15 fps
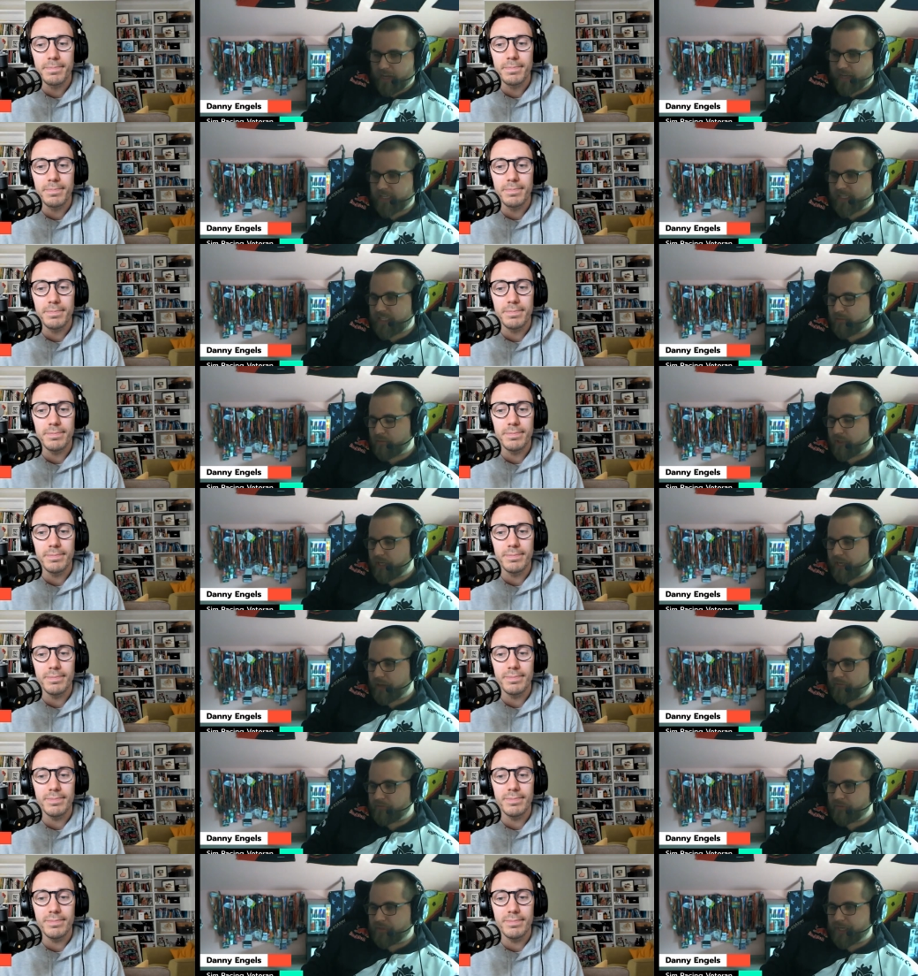Speaker 1: I still
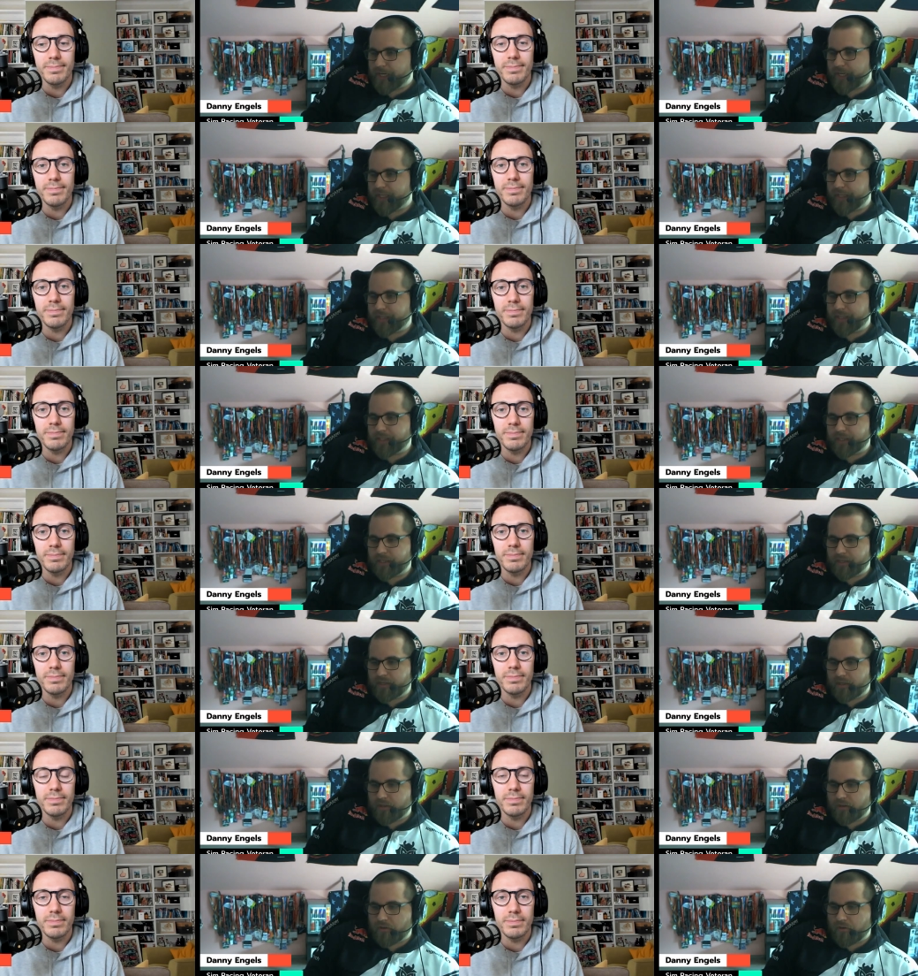believe that
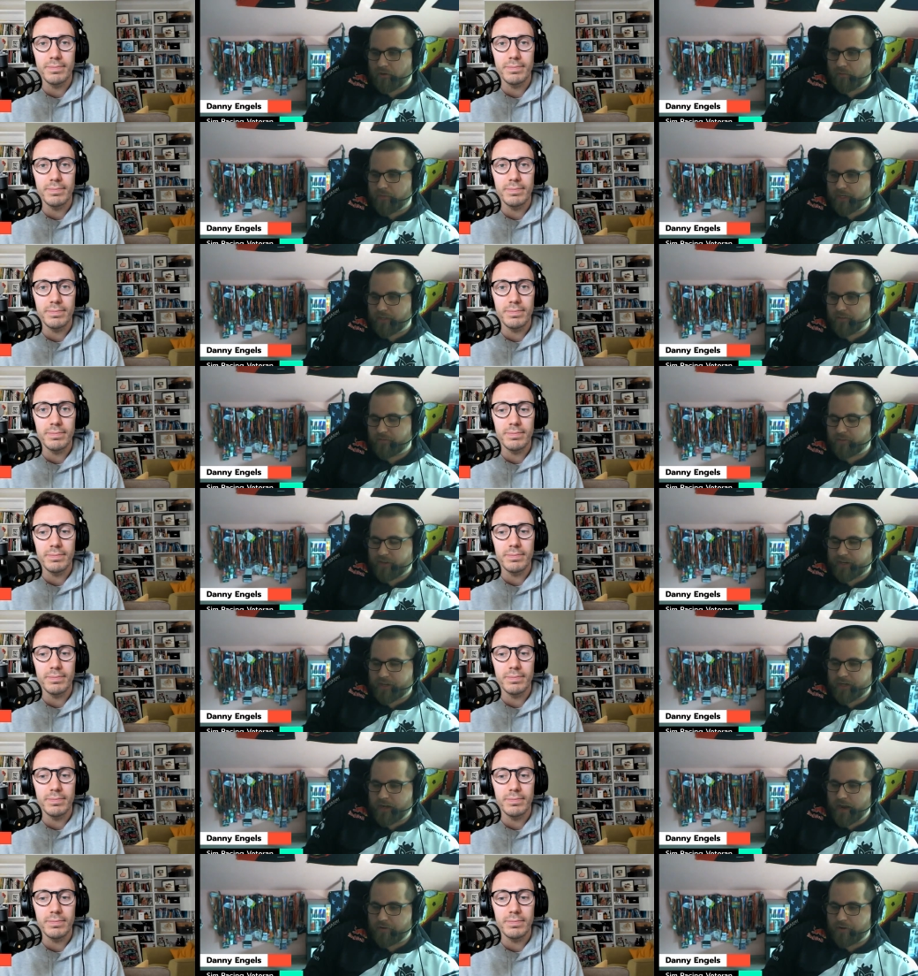the competitive
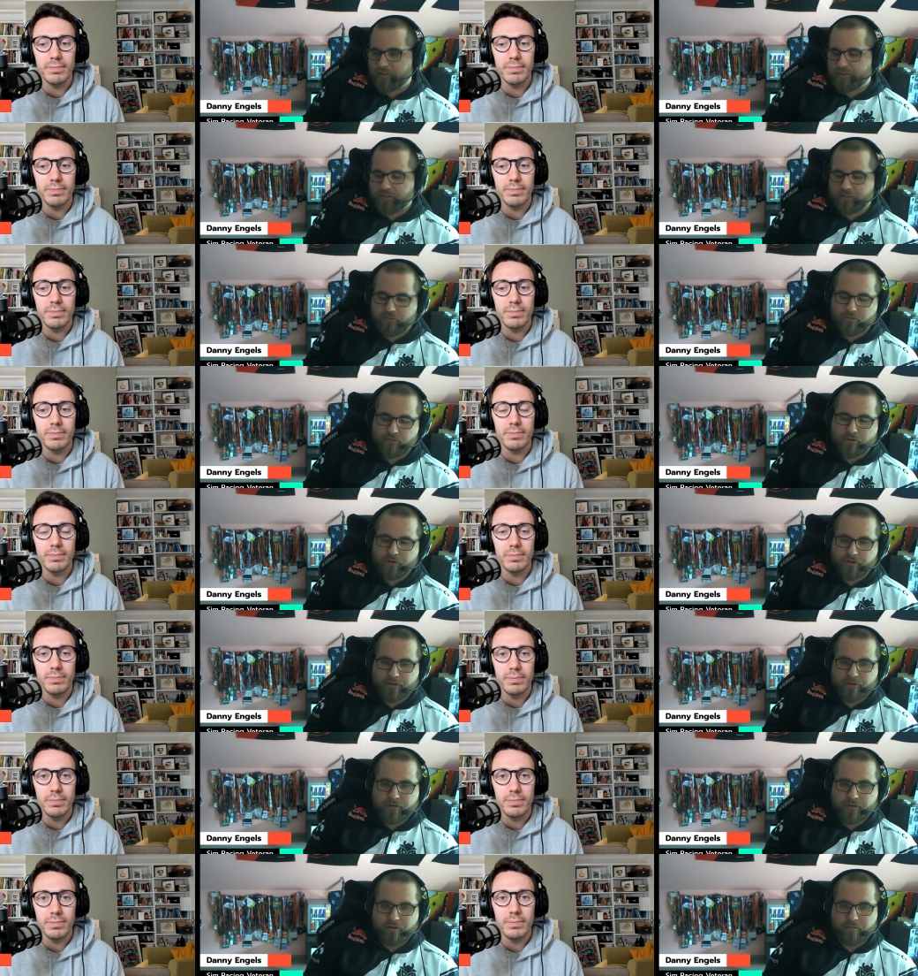side in iRacing is
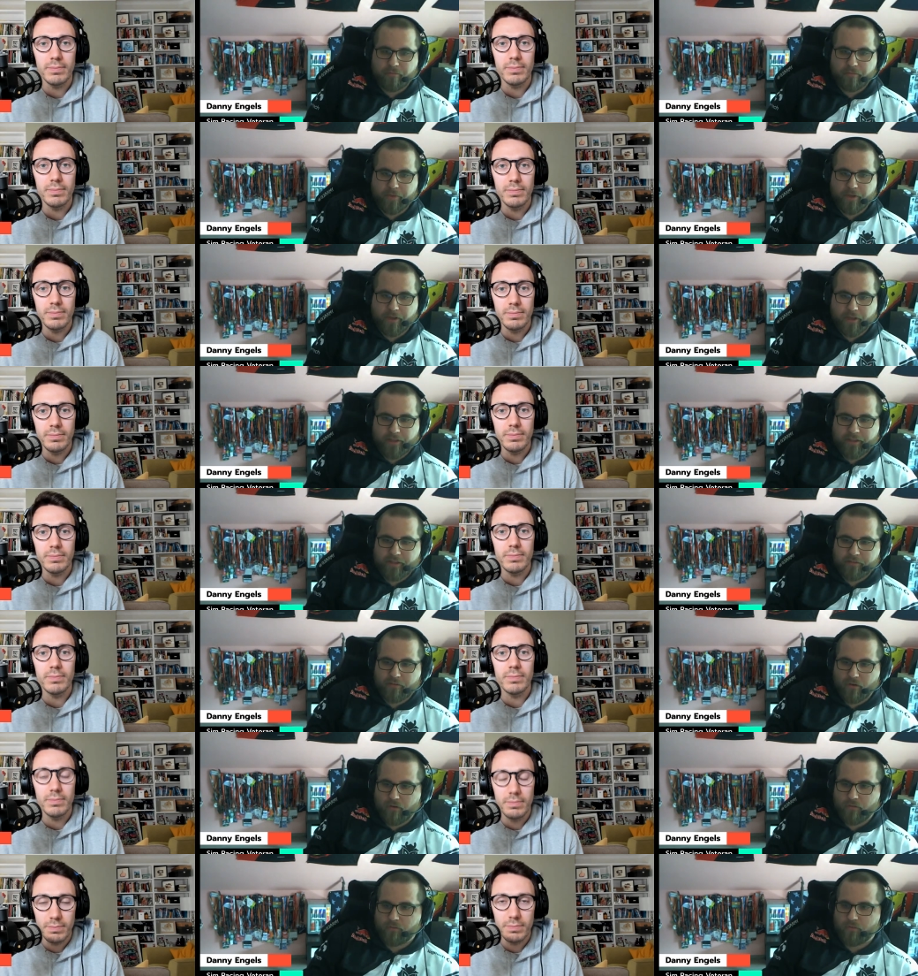stronger, but
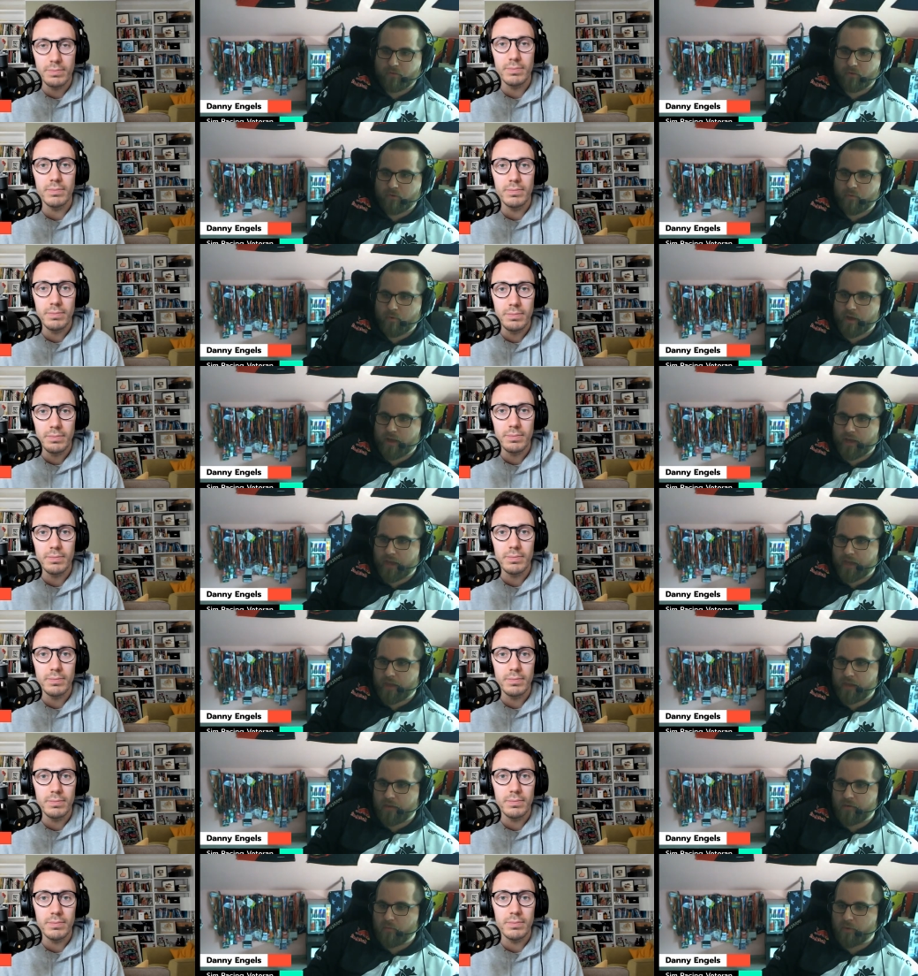that's hmm. also
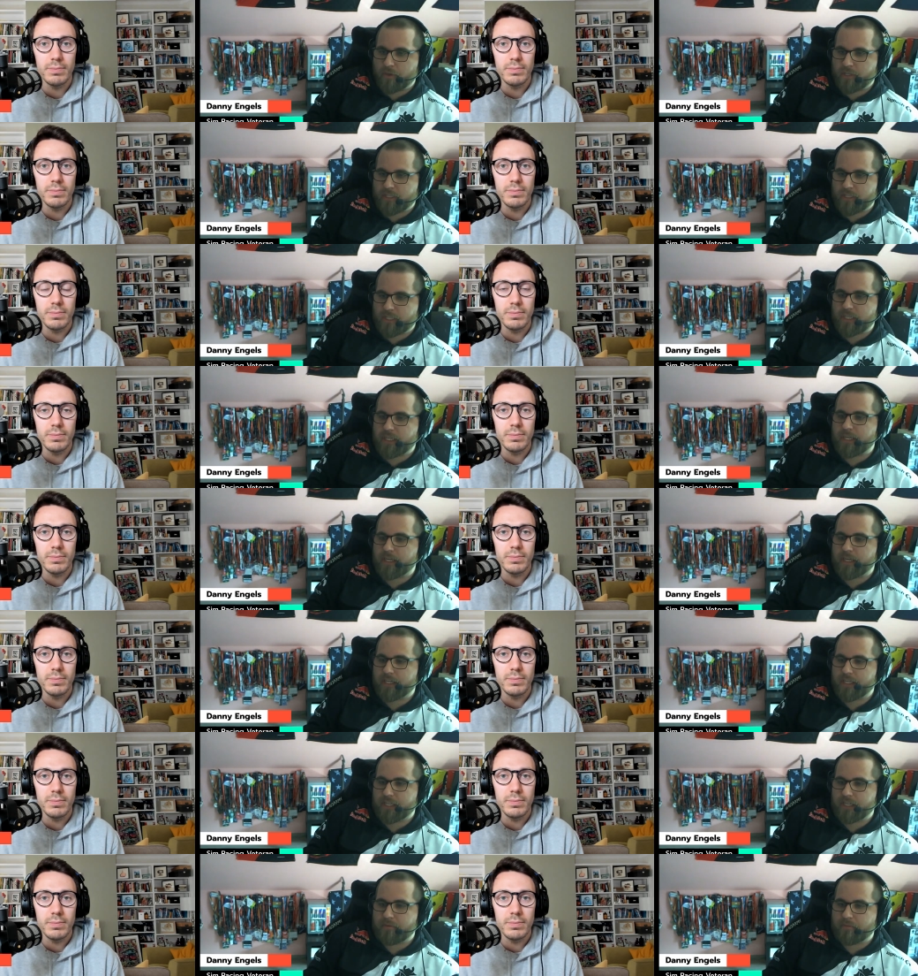why we
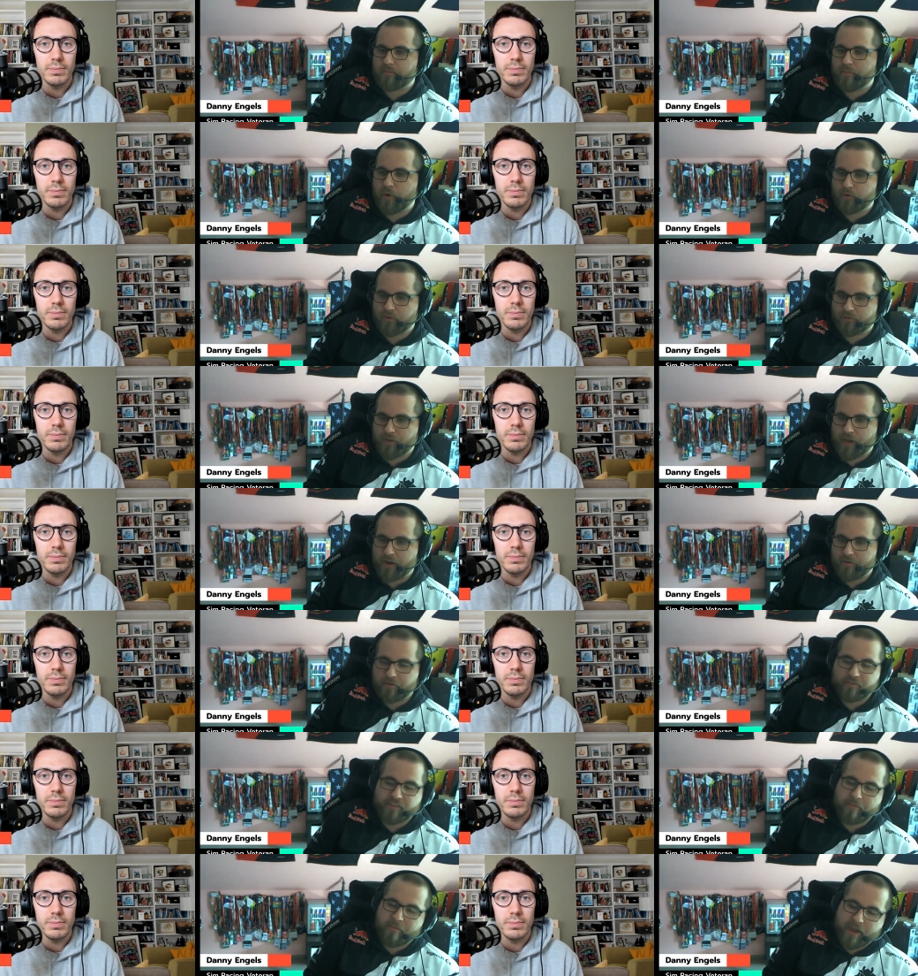see most of the
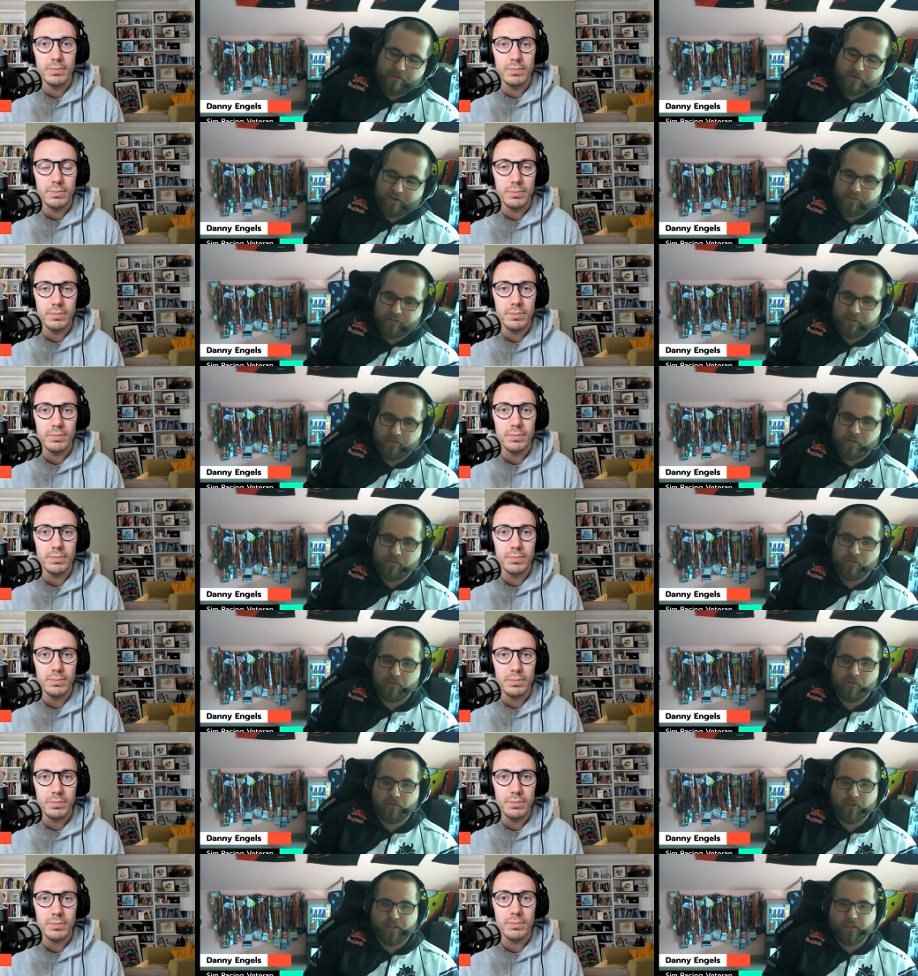iRail, some iRacers,
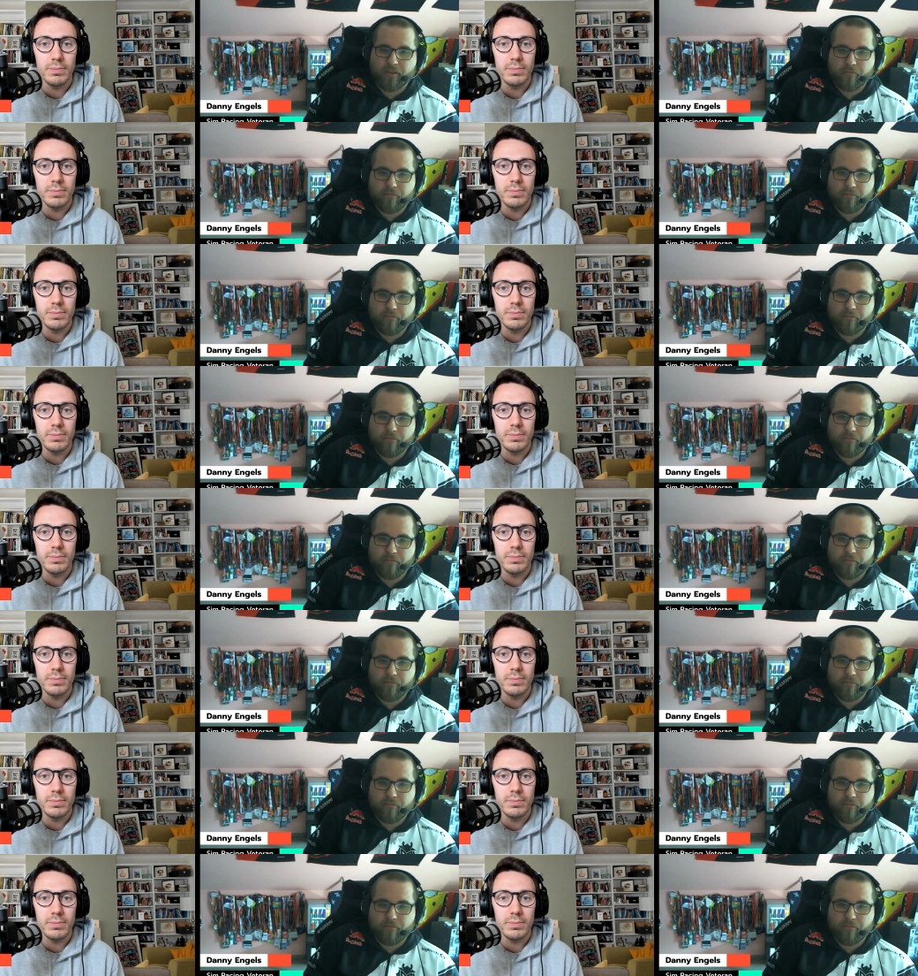also